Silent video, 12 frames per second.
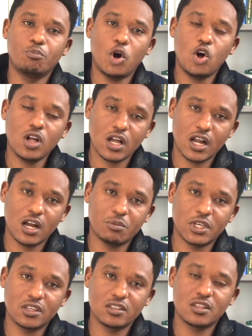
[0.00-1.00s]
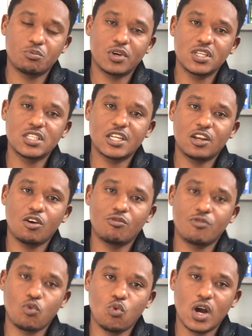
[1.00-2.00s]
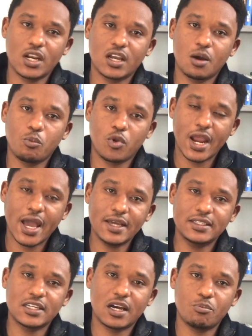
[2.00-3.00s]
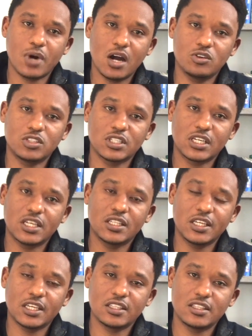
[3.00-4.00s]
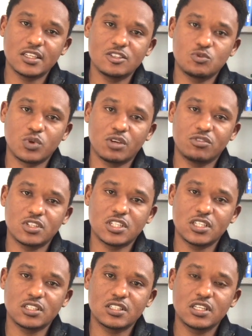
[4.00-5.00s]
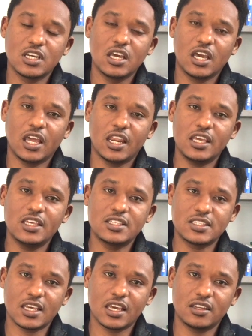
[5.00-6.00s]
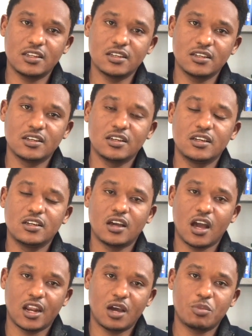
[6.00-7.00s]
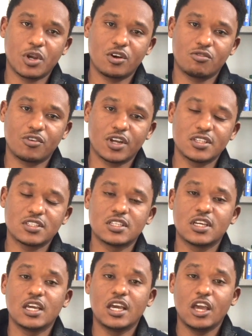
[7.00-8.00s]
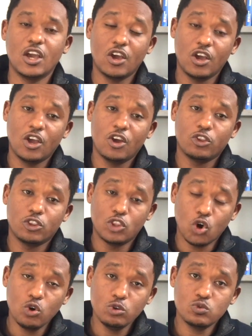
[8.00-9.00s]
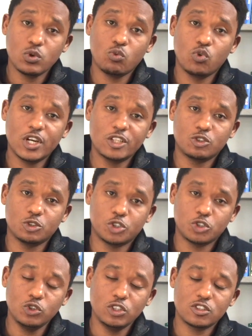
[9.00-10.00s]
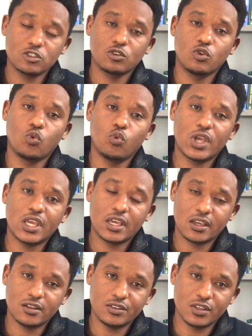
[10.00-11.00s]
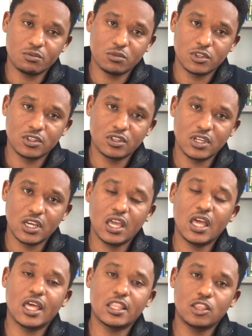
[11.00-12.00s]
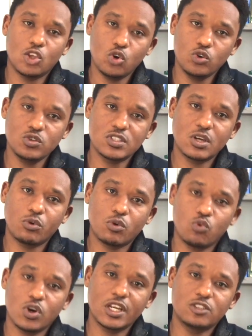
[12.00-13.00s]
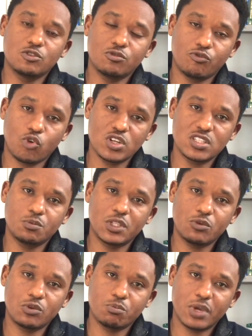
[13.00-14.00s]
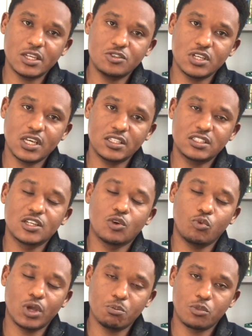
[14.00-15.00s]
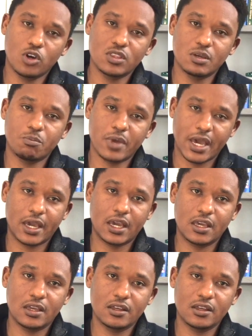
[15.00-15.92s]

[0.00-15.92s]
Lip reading: Paul Kagame, the president of Rwanda, bragged about killing these refugees, and he said, and I paraphrase, "Those we wanted to shoot, we killed them. And those that we wanted to forcibly repatriate, we brought them back."